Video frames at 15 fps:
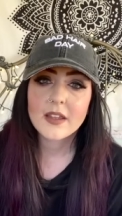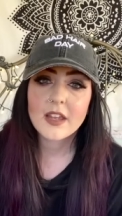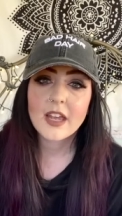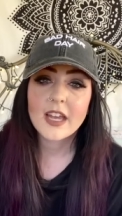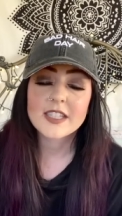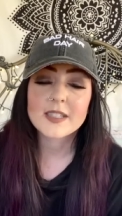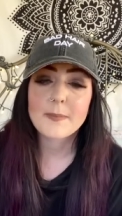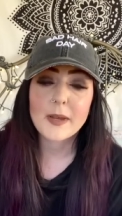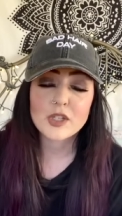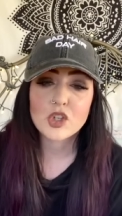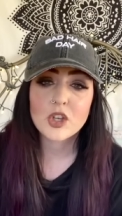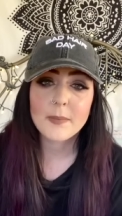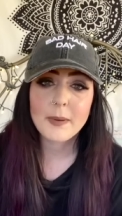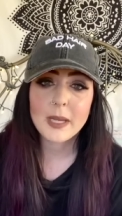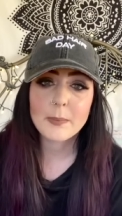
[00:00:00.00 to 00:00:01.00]

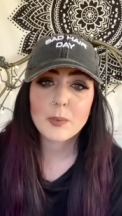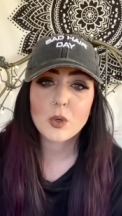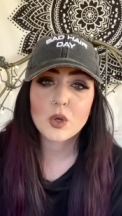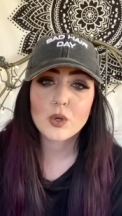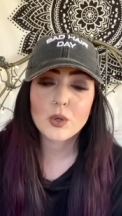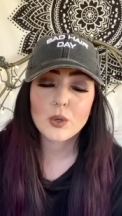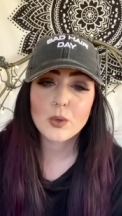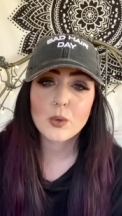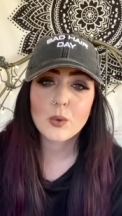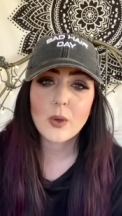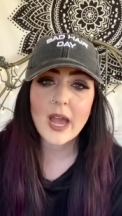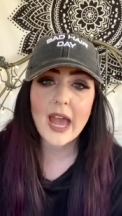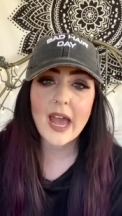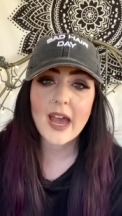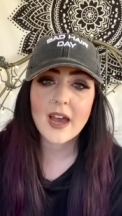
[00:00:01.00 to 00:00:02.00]
Especially people who
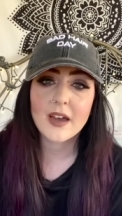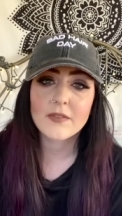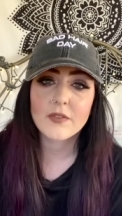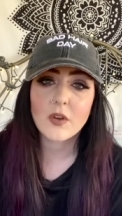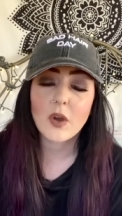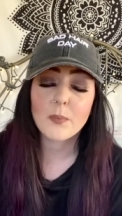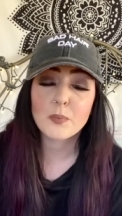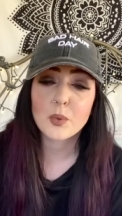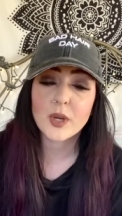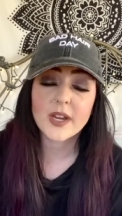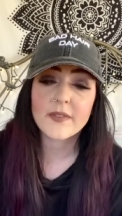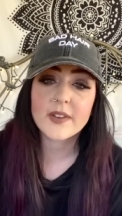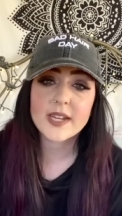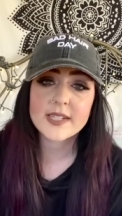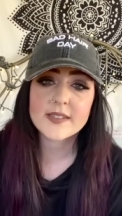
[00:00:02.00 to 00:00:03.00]
have
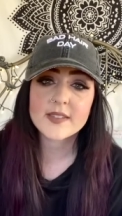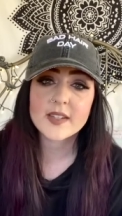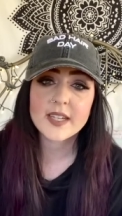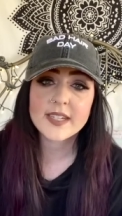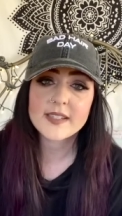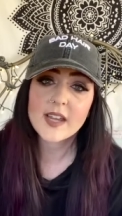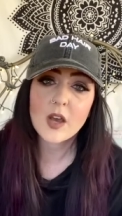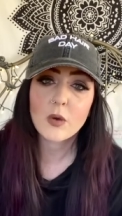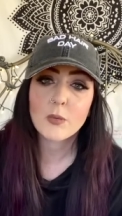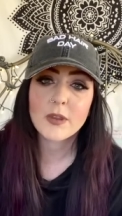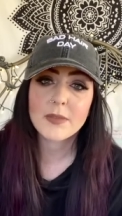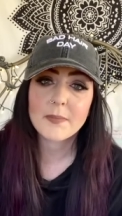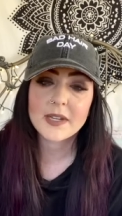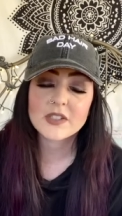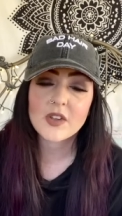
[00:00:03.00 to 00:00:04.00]
previously dealt
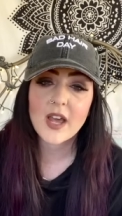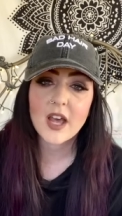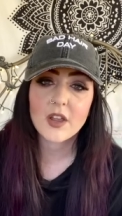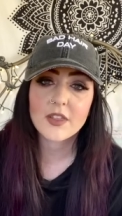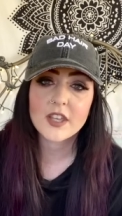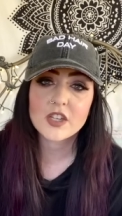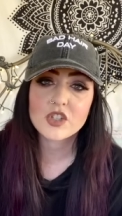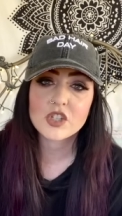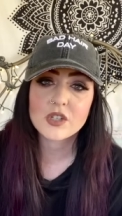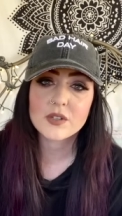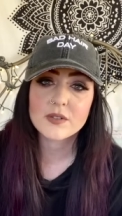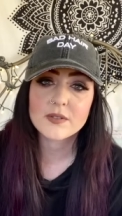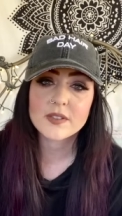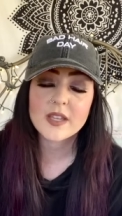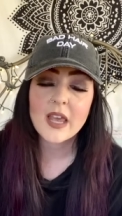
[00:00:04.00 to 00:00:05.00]
with mental health
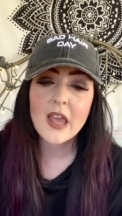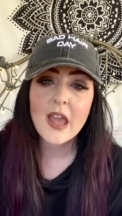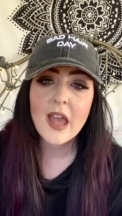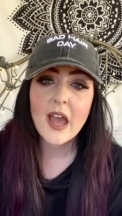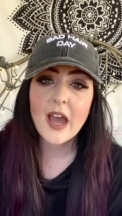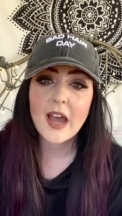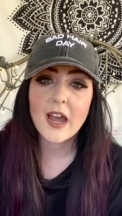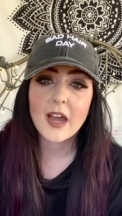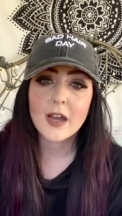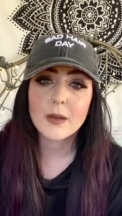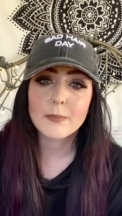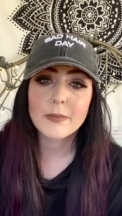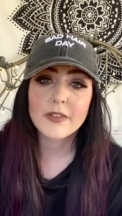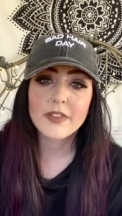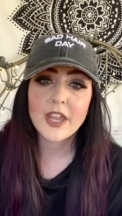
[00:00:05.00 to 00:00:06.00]
issues.
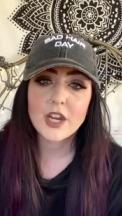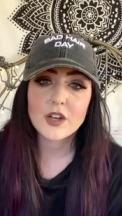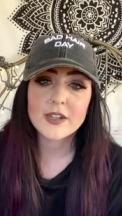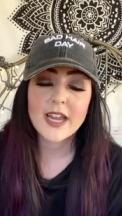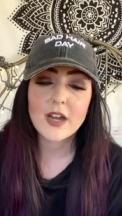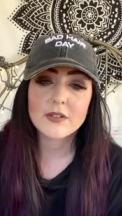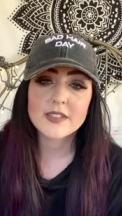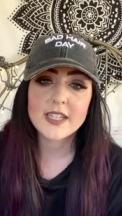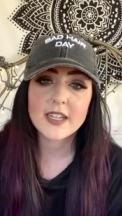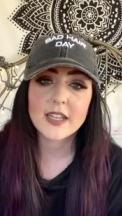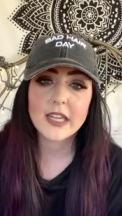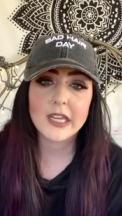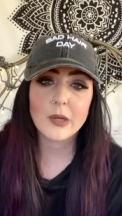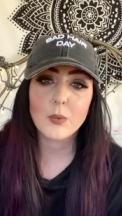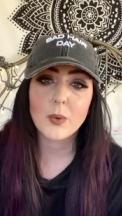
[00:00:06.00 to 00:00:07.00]
Um, they are now
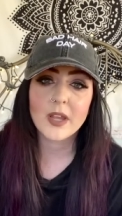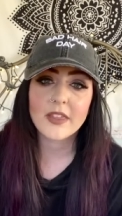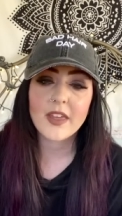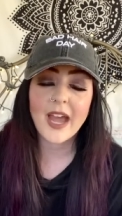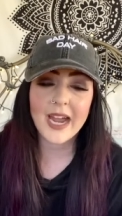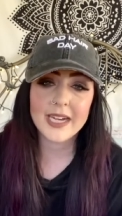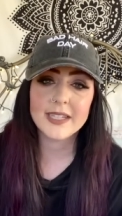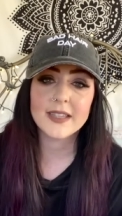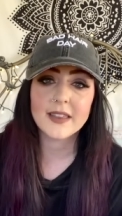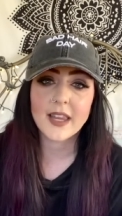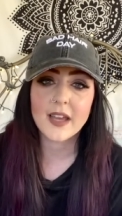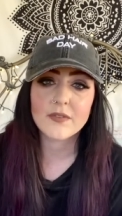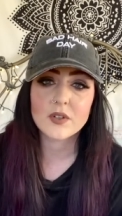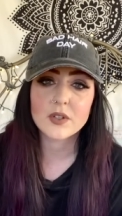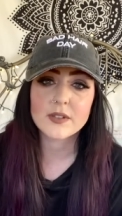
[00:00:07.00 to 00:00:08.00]
dealing with heightened
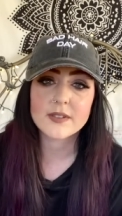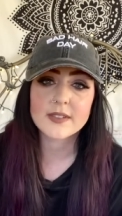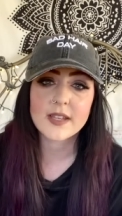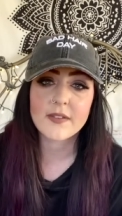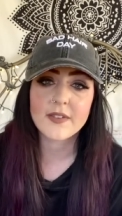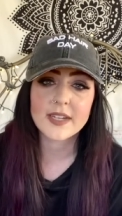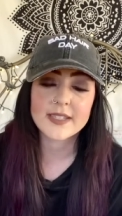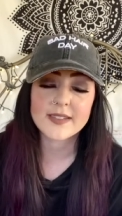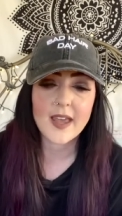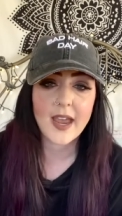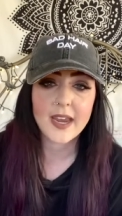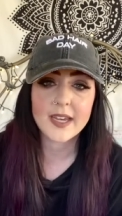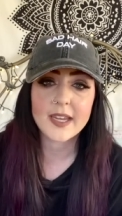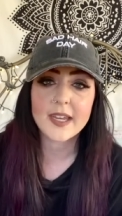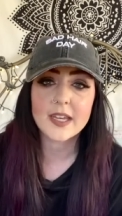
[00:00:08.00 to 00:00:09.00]
levels of
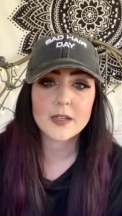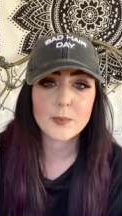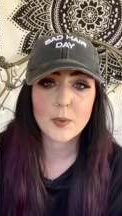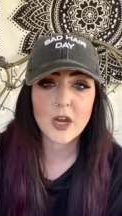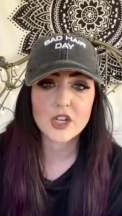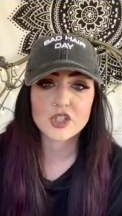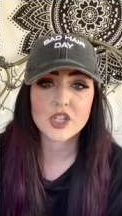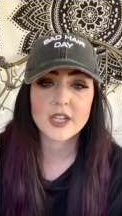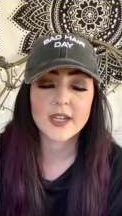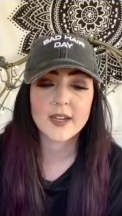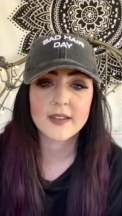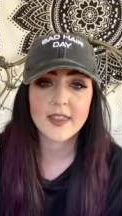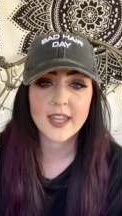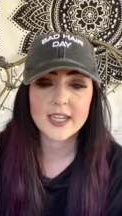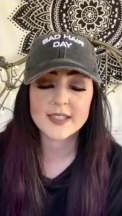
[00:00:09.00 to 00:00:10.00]
anxiety and depression
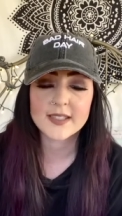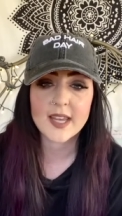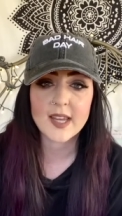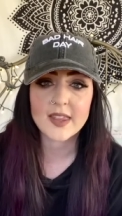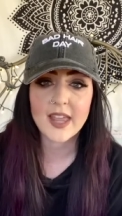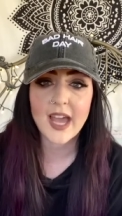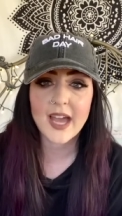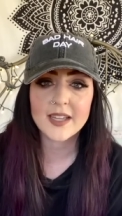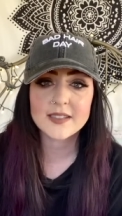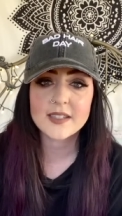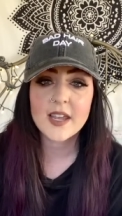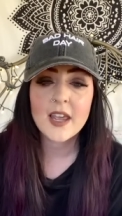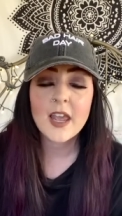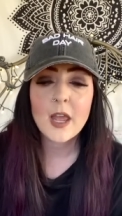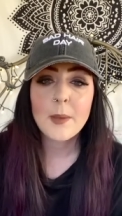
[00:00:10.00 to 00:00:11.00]
and things like that.
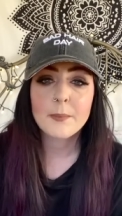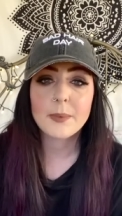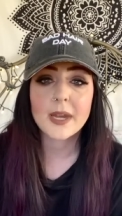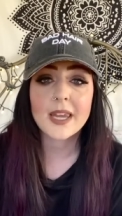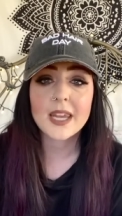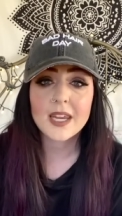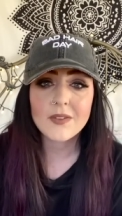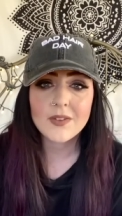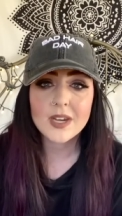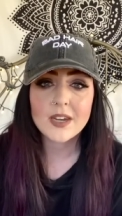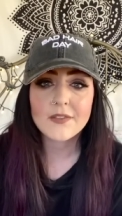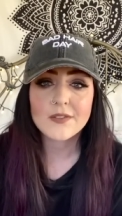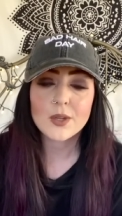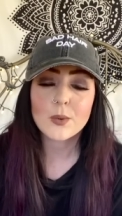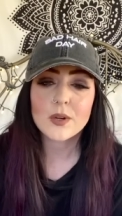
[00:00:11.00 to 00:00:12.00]
But even
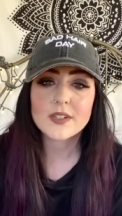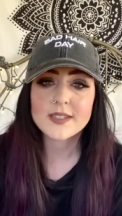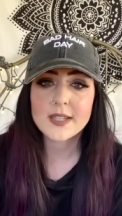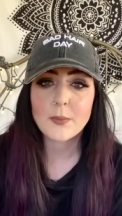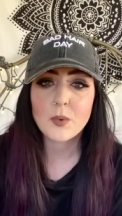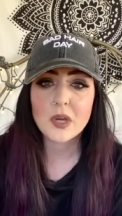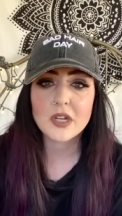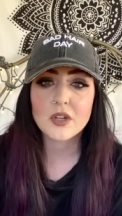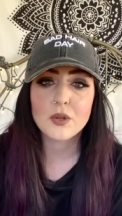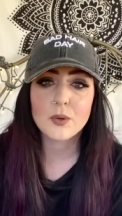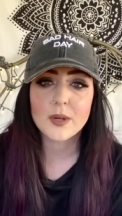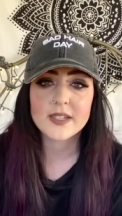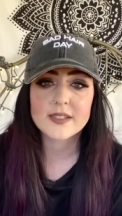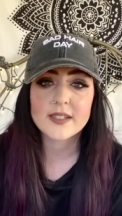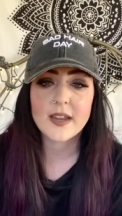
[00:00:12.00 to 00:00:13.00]
if you are someone who
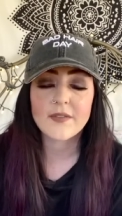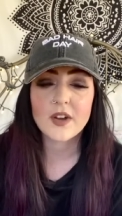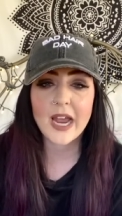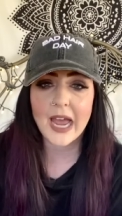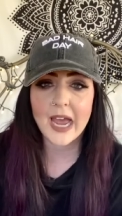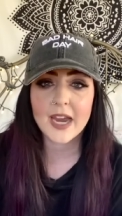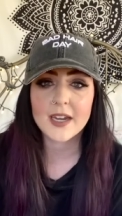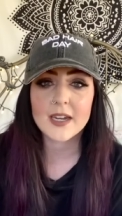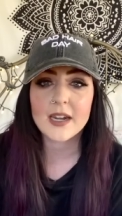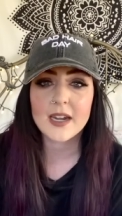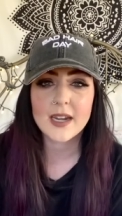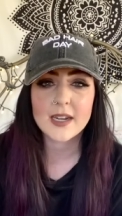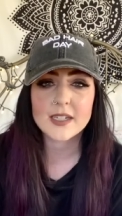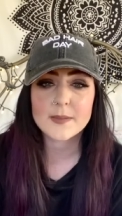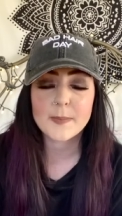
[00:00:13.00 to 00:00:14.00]
has never had
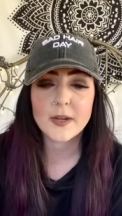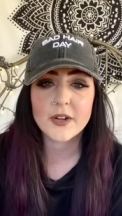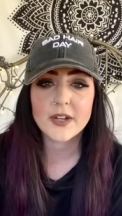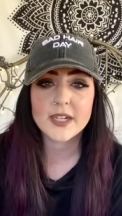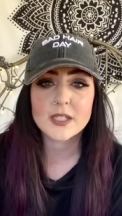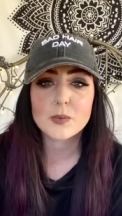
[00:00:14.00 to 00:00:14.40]
any experience